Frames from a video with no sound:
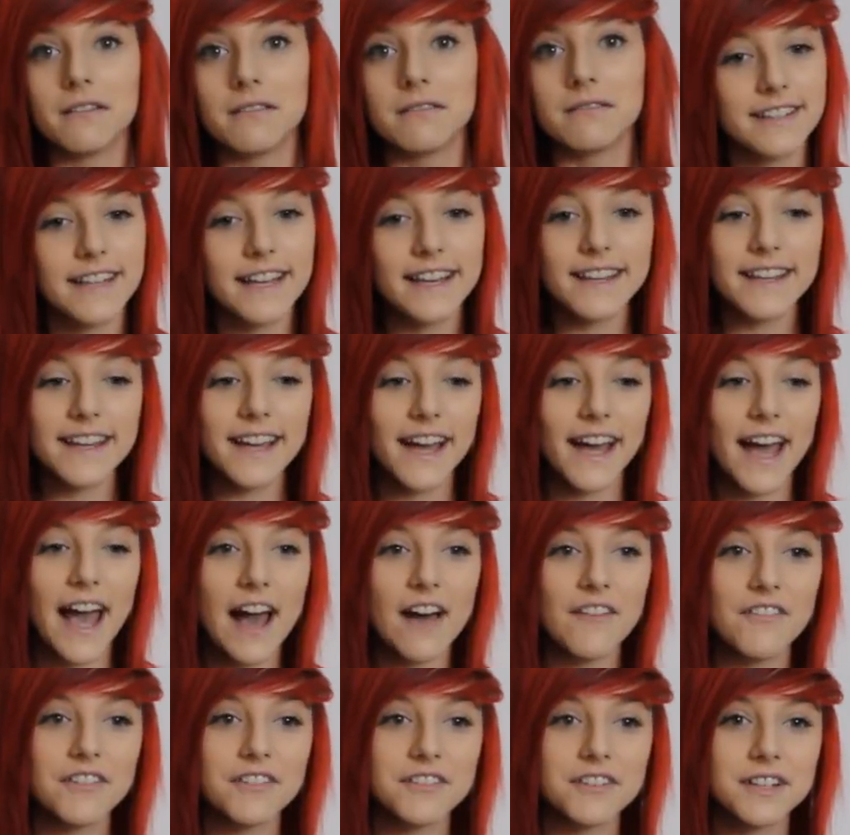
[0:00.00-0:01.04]
Lately, I
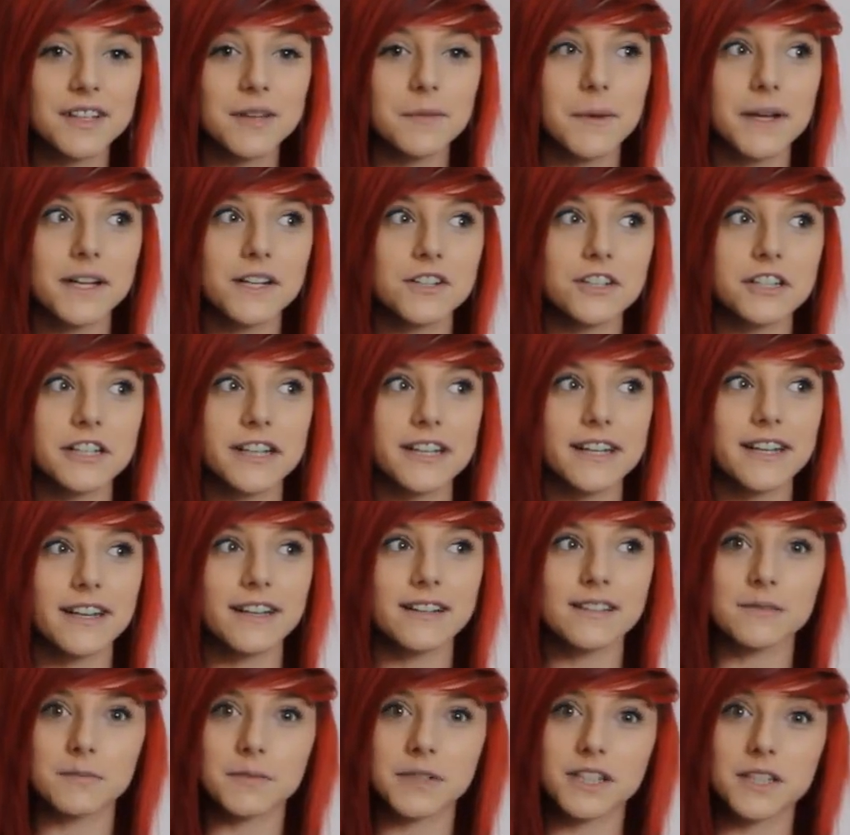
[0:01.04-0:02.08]
haven't really been drinking
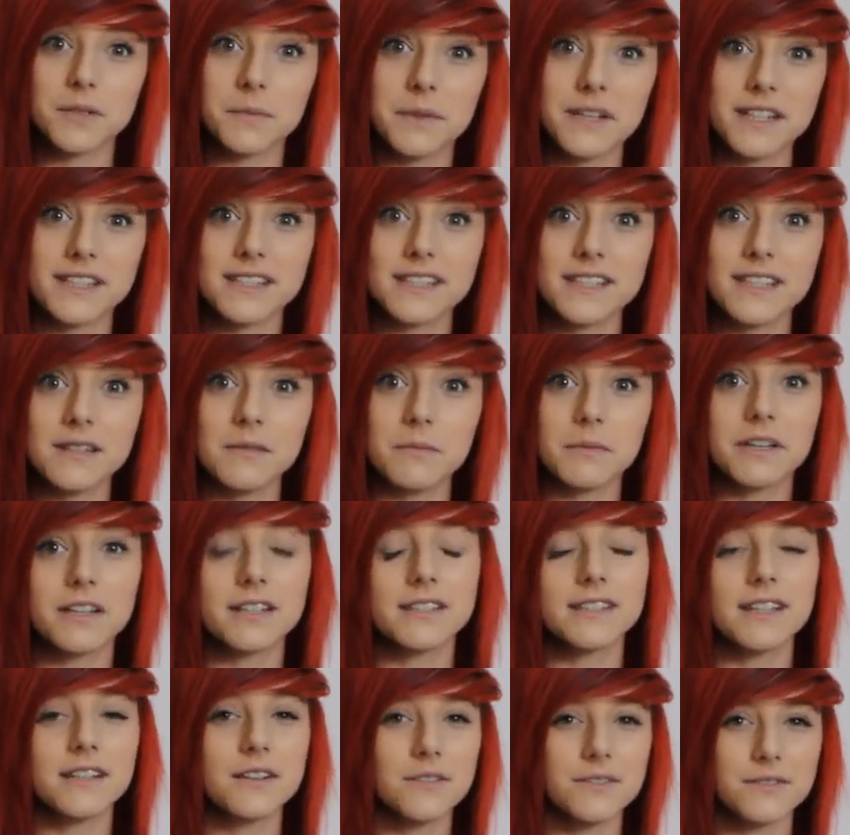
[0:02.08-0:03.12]
as much peace tea because
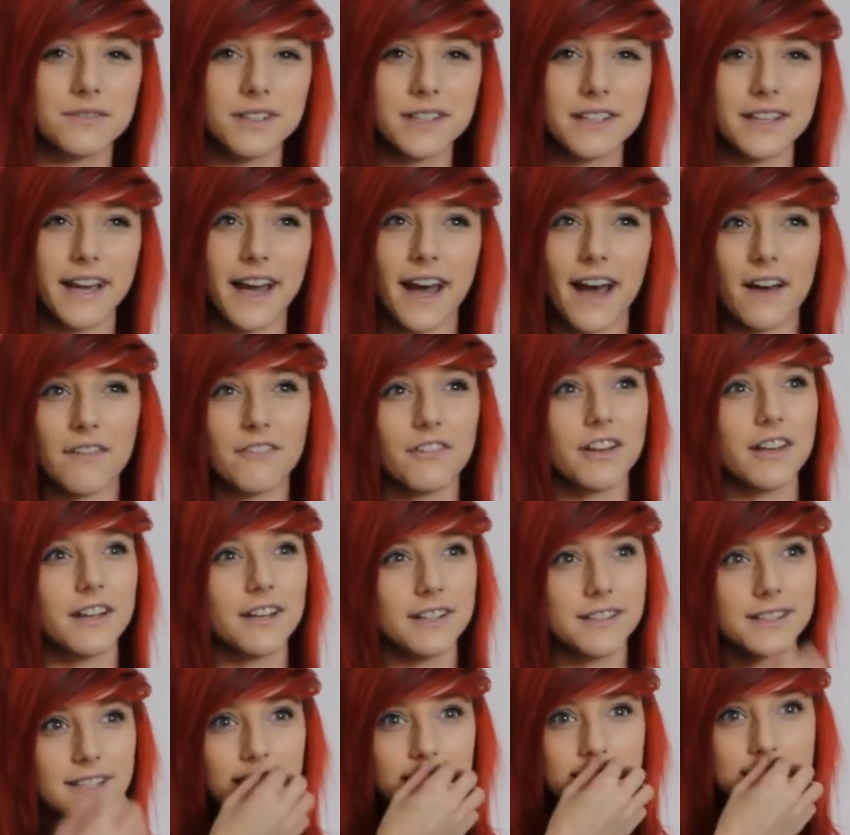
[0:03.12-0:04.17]
they don't really have it
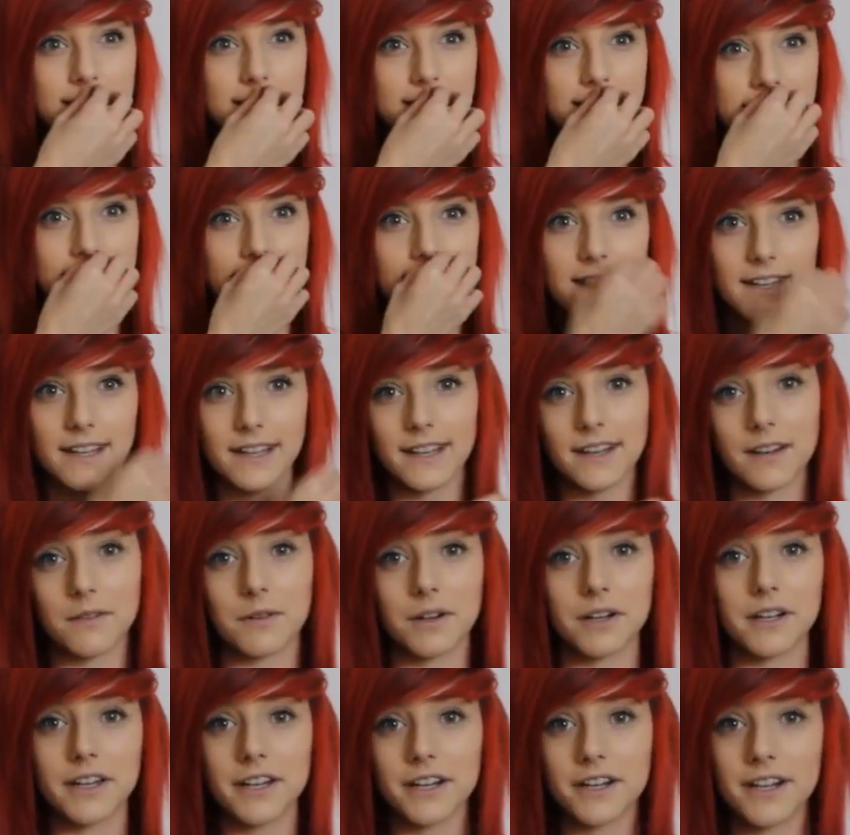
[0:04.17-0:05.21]
in Texas, like
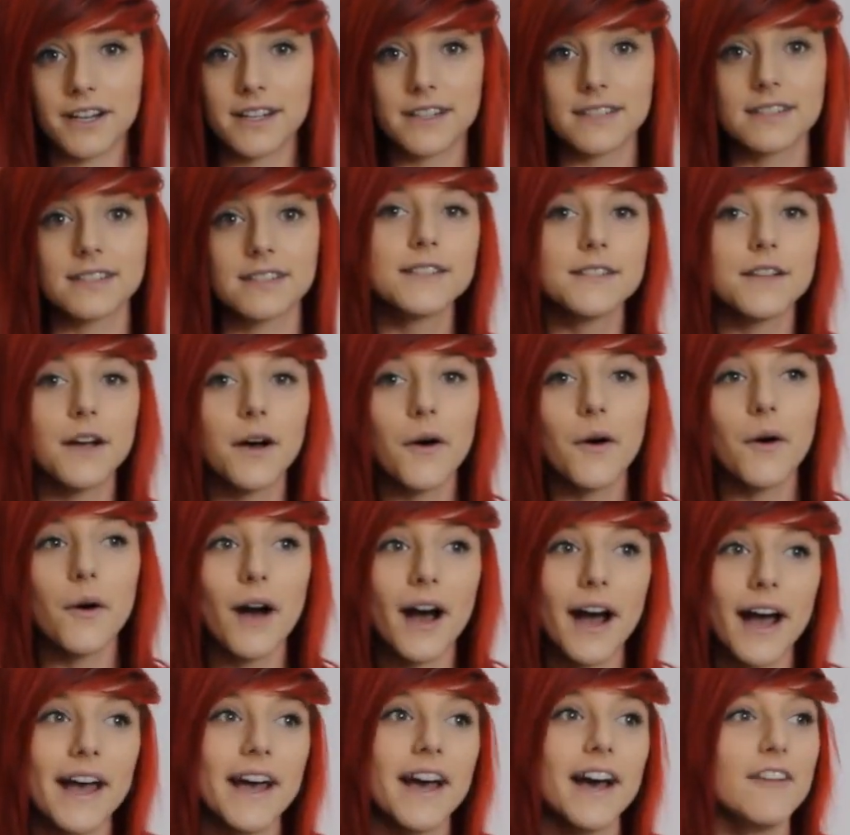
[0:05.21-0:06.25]
anywhere near us. So
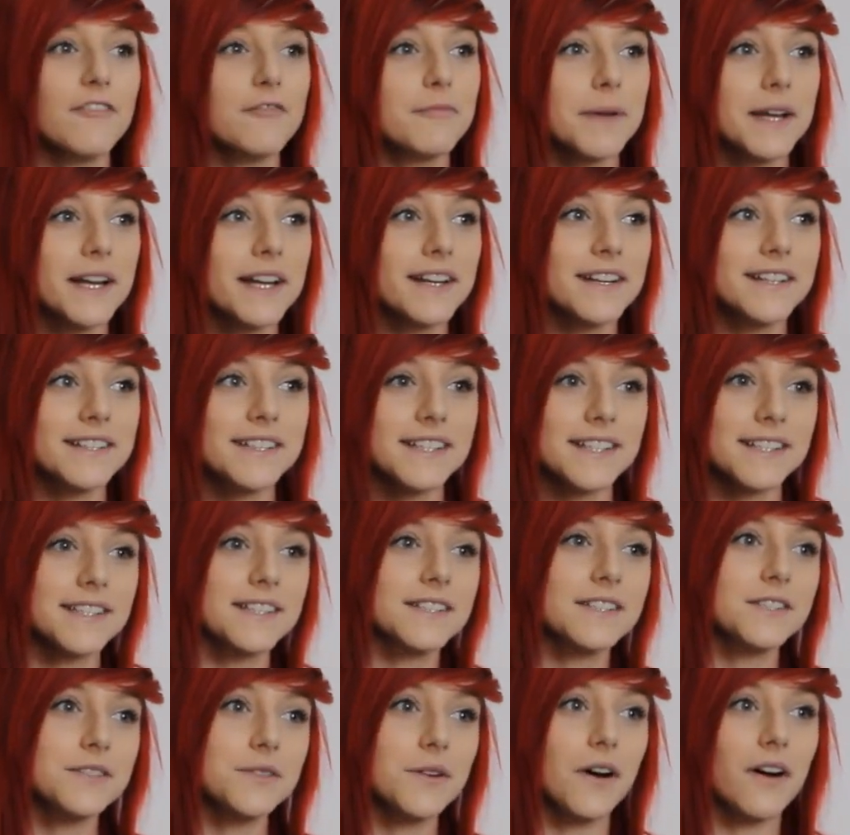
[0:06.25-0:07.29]
I have been addicted
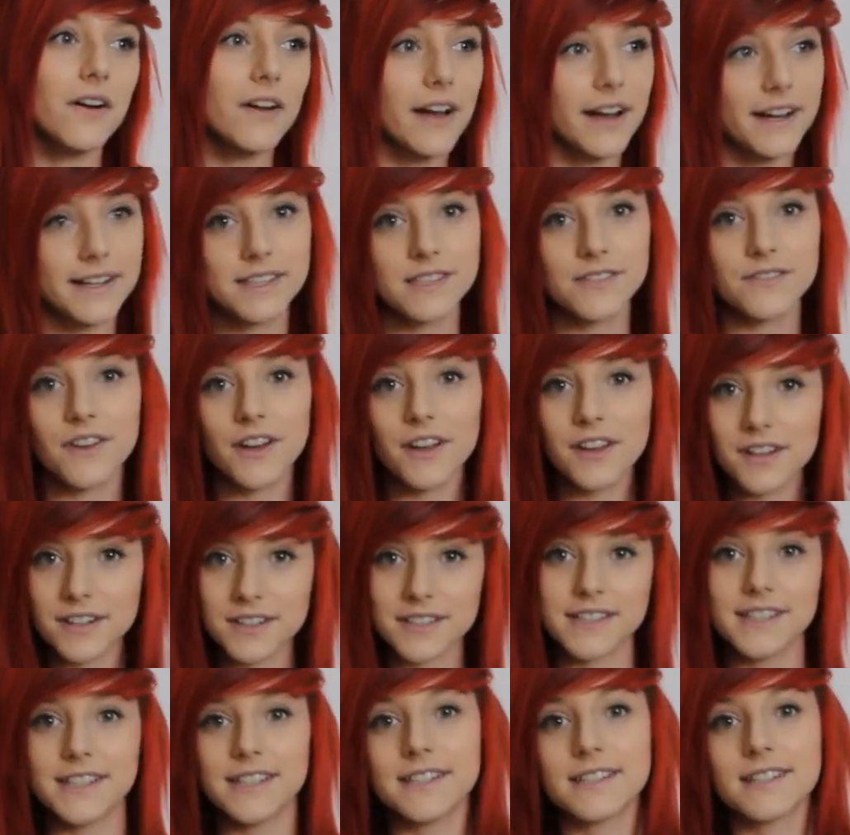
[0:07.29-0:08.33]
to all kinds of other
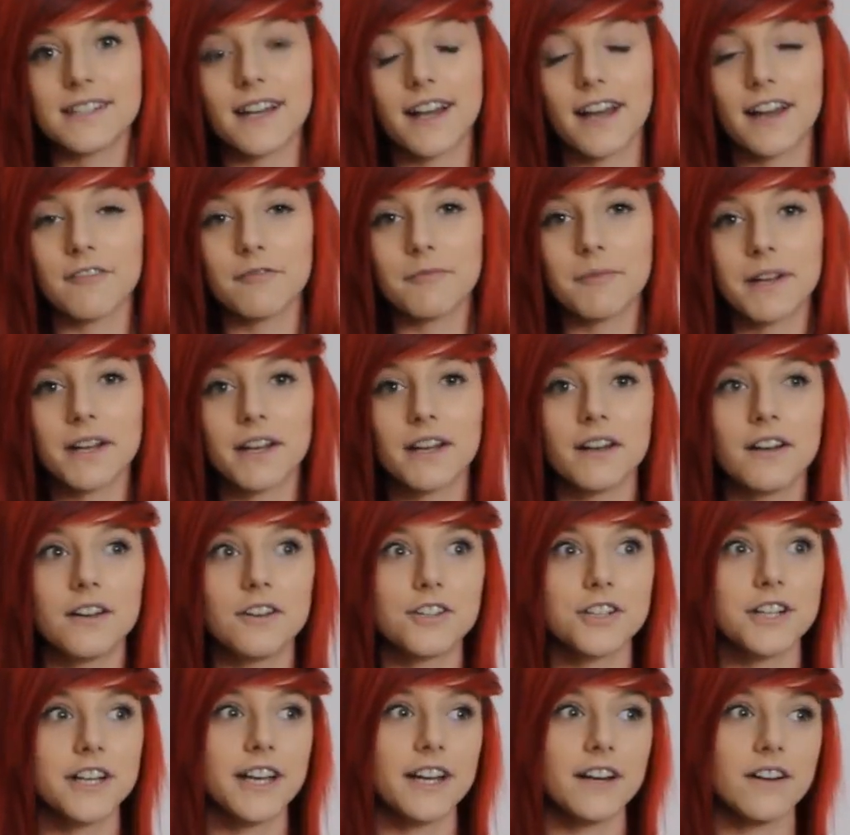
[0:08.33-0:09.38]
teas. Like I've been
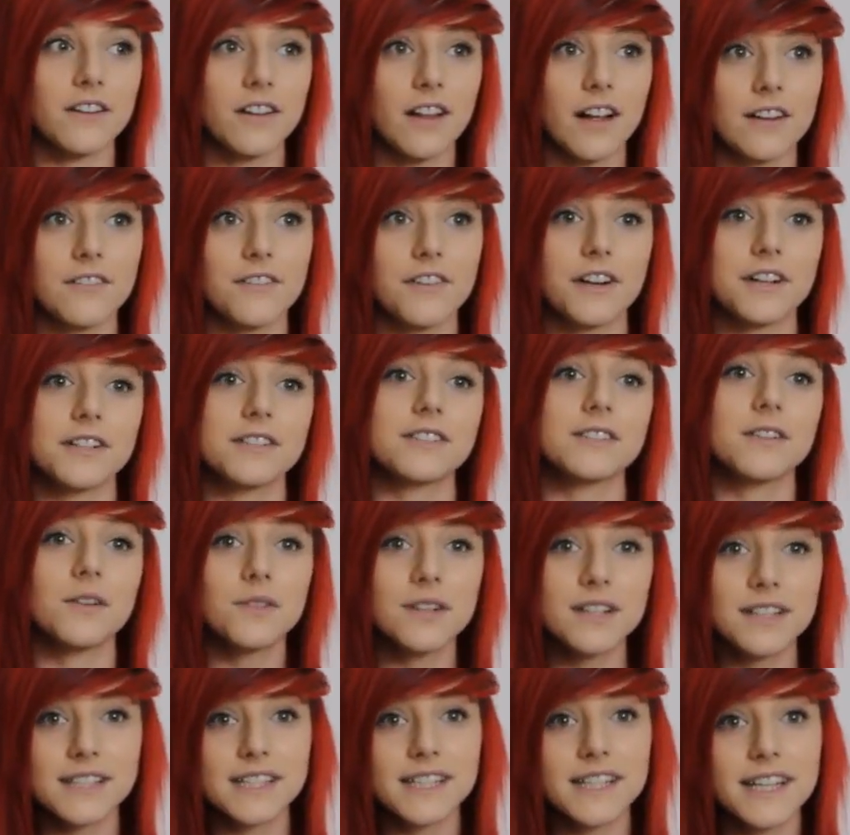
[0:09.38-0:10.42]
drinking a lot of
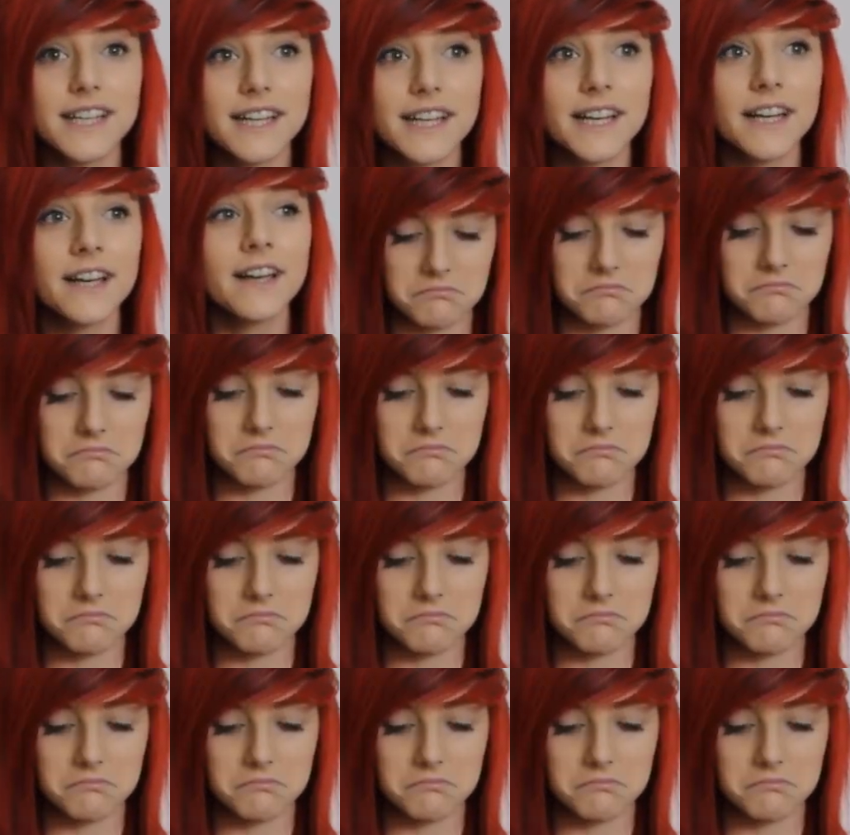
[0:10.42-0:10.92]
Arizona tea.